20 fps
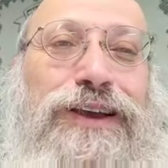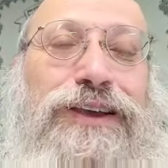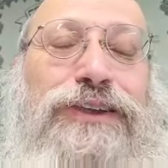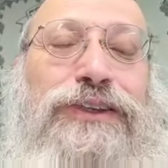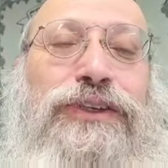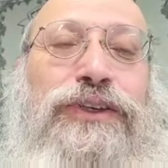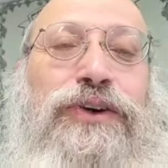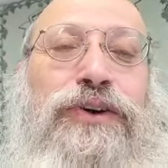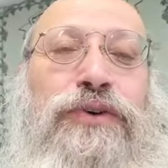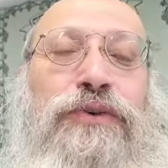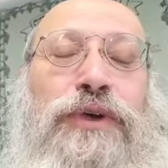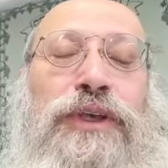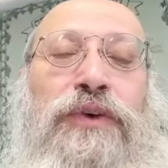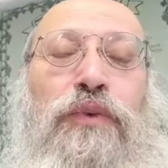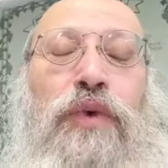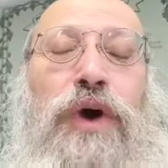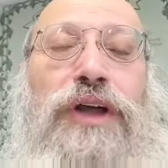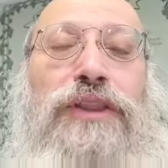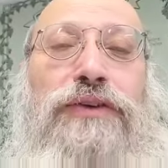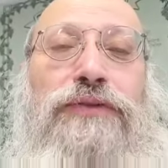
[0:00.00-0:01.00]
So
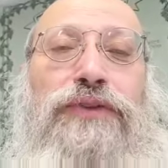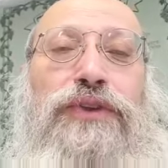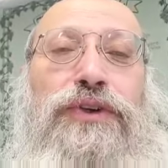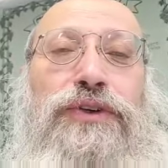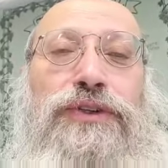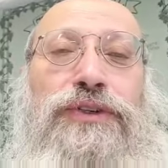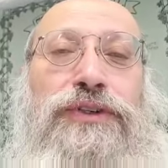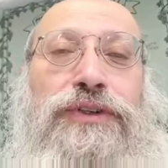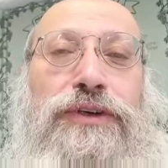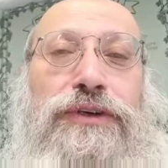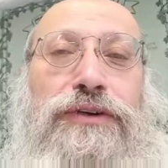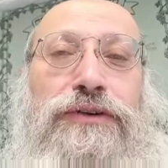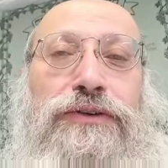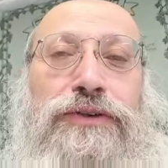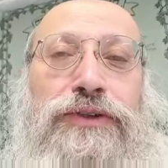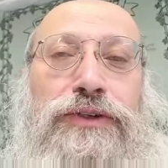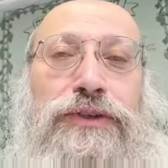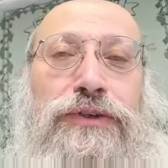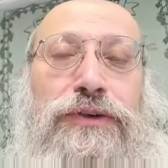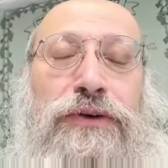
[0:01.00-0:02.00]
in one of those
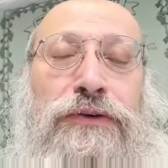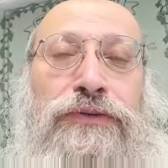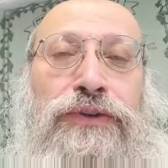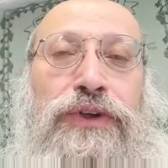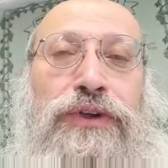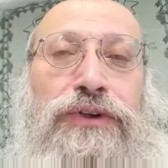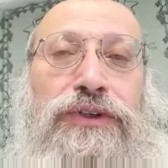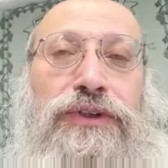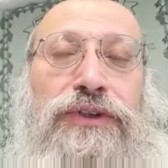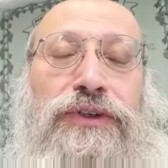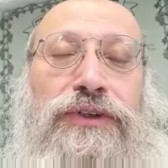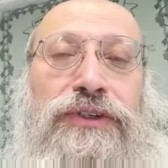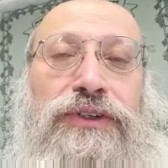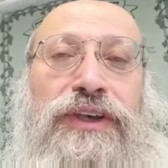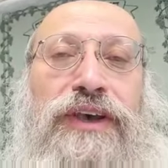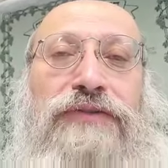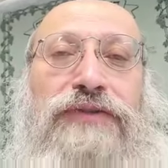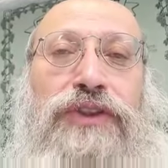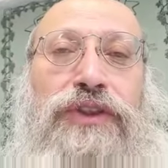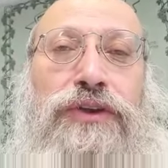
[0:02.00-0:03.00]
years, of those
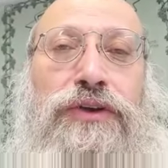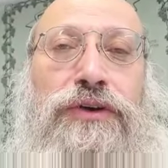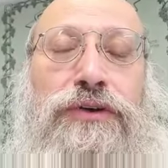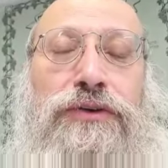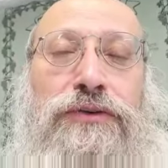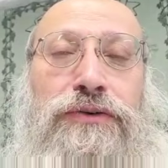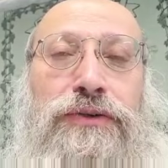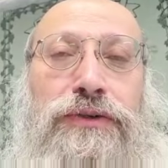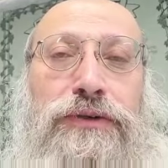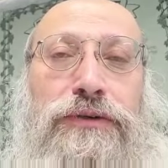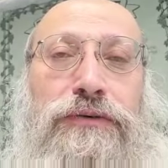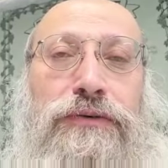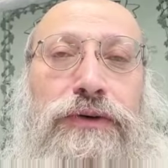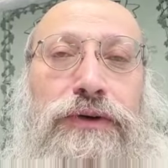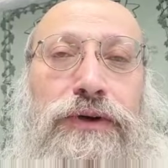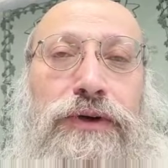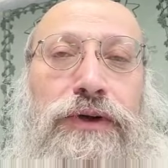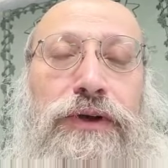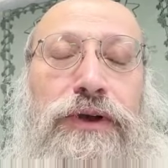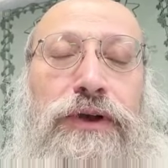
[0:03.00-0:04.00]
7 years
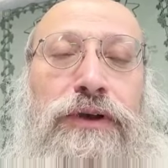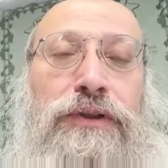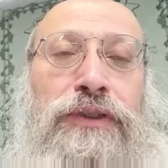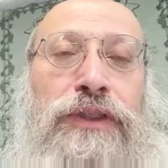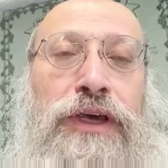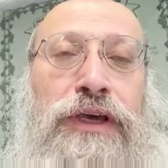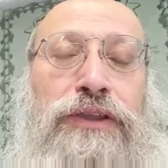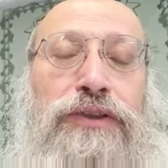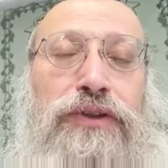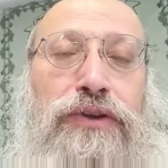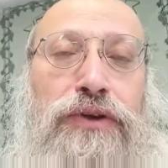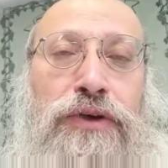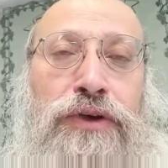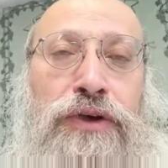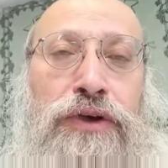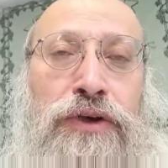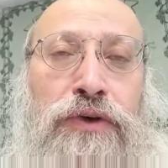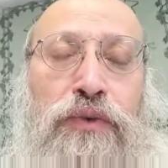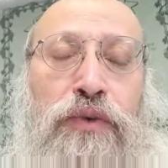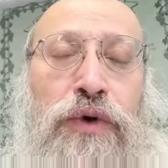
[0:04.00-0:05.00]
that
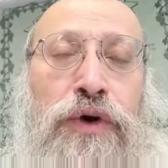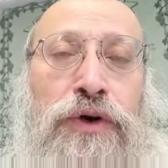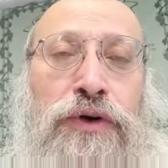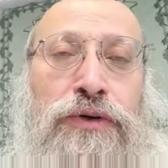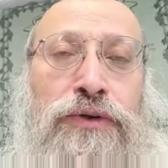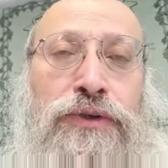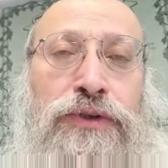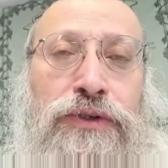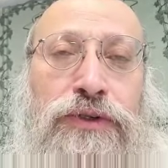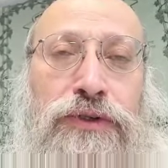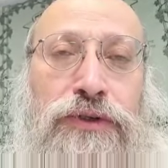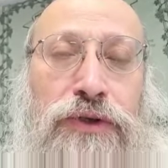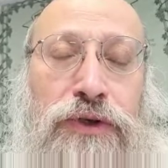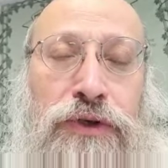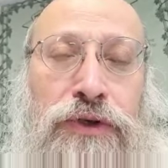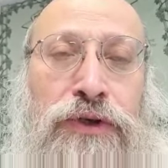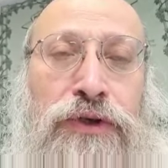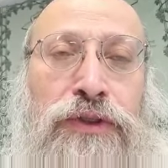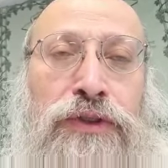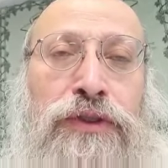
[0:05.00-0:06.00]
he was
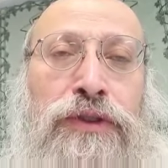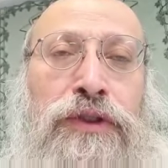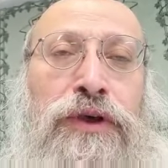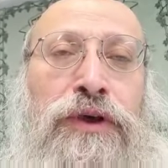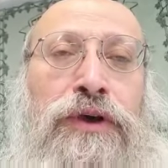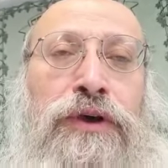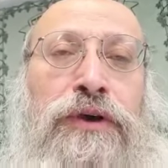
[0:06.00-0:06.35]
in